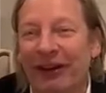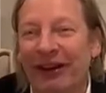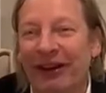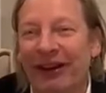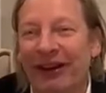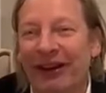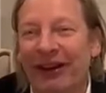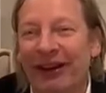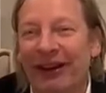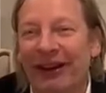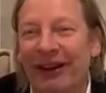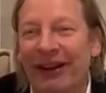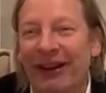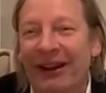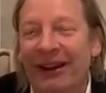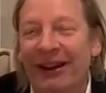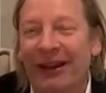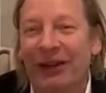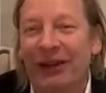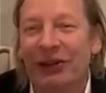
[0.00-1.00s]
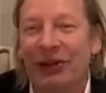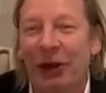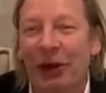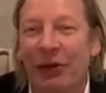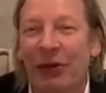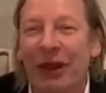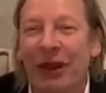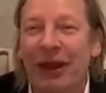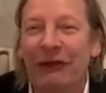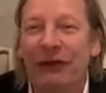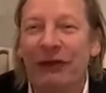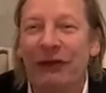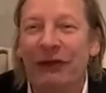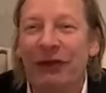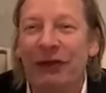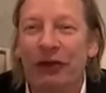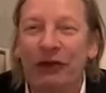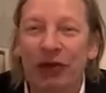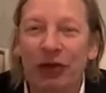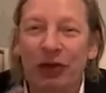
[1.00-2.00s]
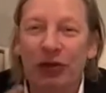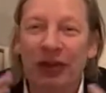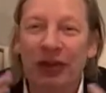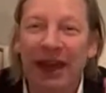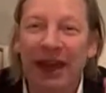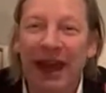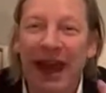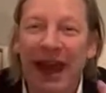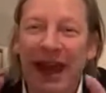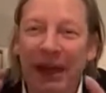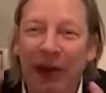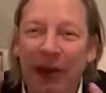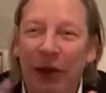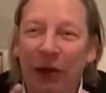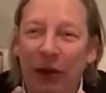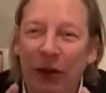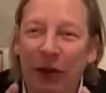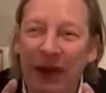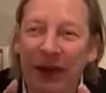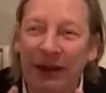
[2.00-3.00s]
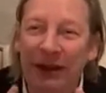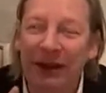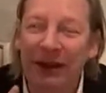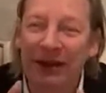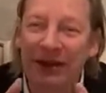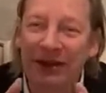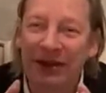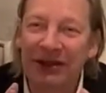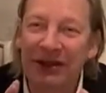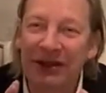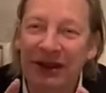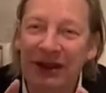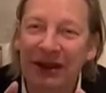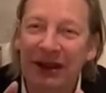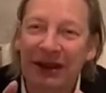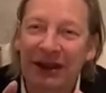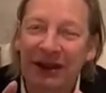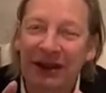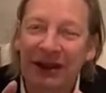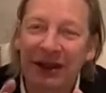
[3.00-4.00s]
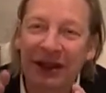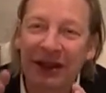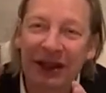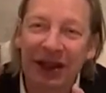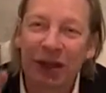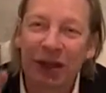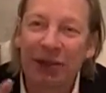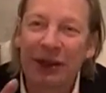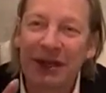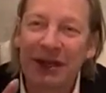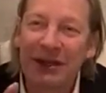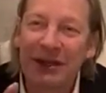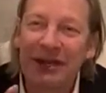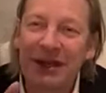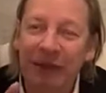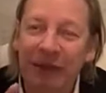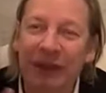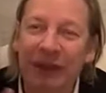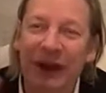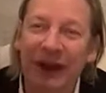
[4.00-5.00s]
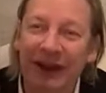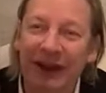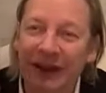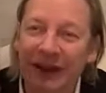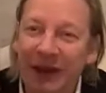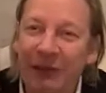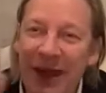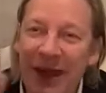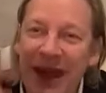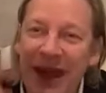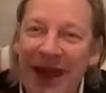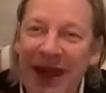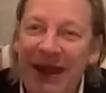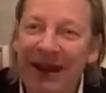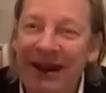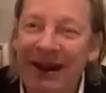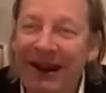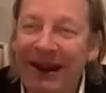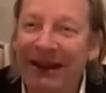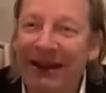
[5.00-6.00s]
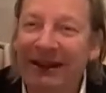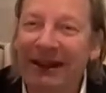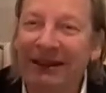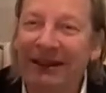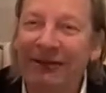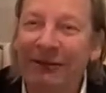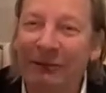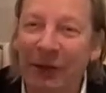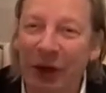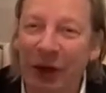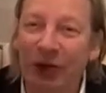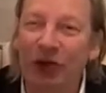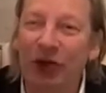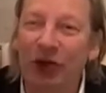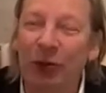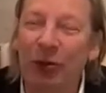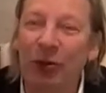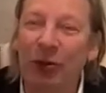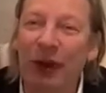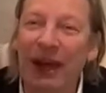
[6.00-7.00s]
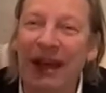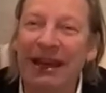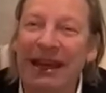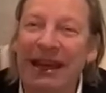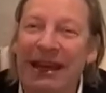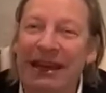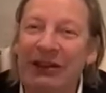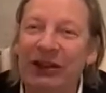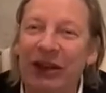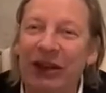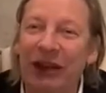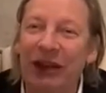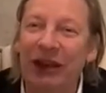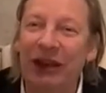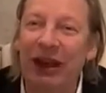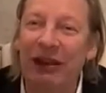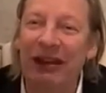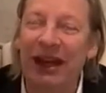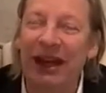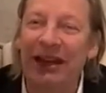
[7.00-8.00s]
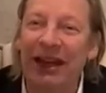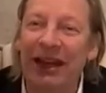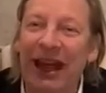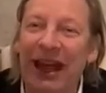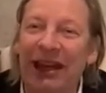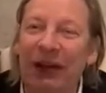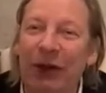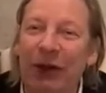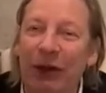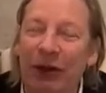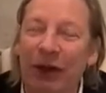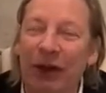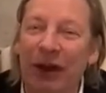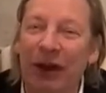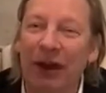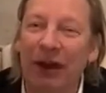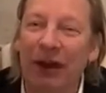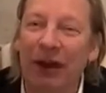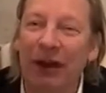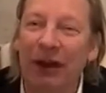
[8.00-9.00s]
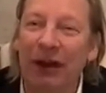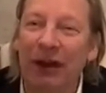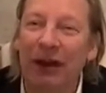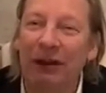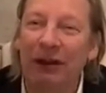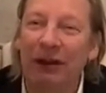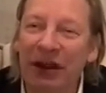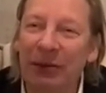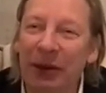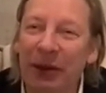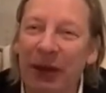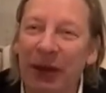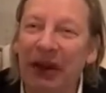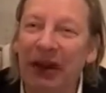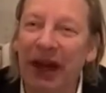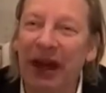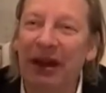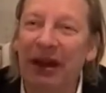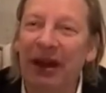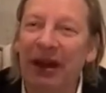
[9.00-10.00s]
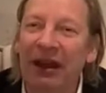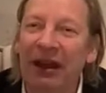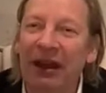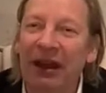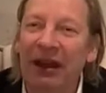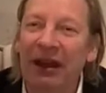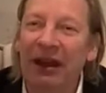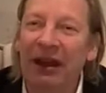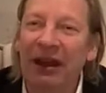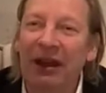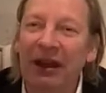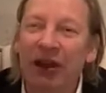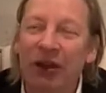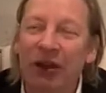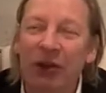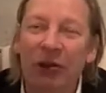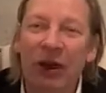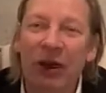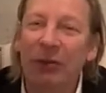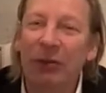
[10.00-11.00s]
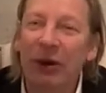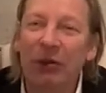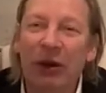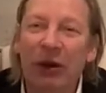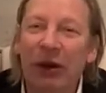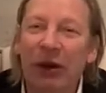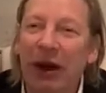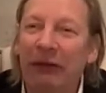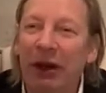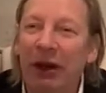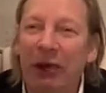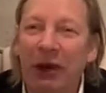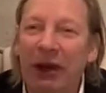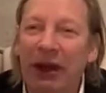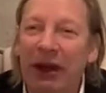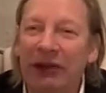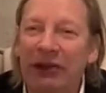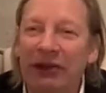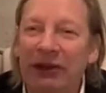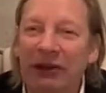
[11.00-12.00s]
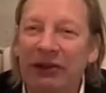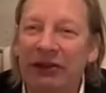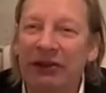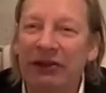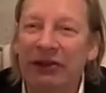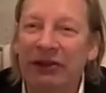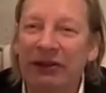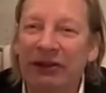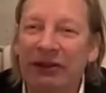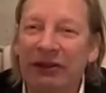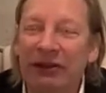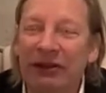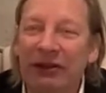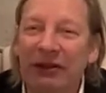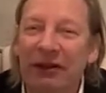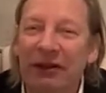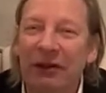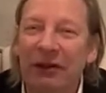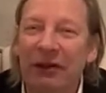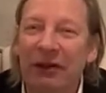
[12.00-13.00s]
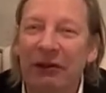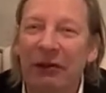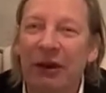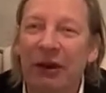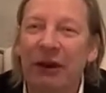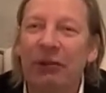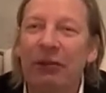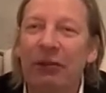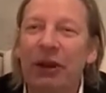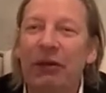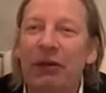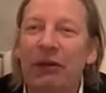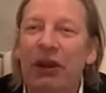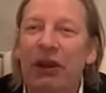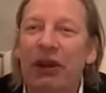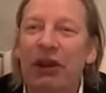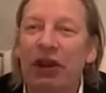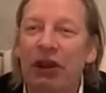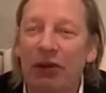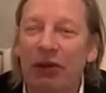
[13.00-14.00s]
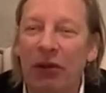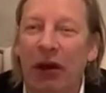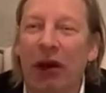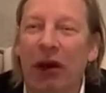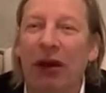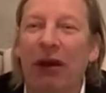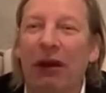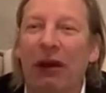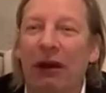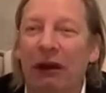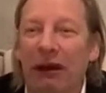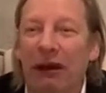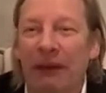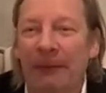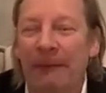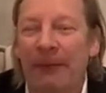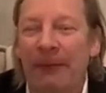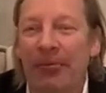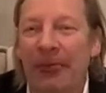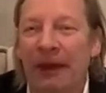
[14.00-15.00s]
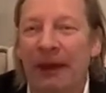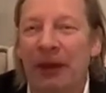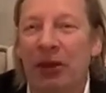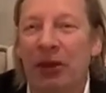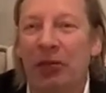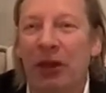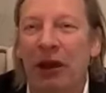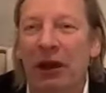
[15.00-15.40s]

So if you choose a category that's a little bit different, you may build your brand easier in that category. Does that make sense? Think about that. You don't want to be where everyone else is. You want to be where you are. Exactly. You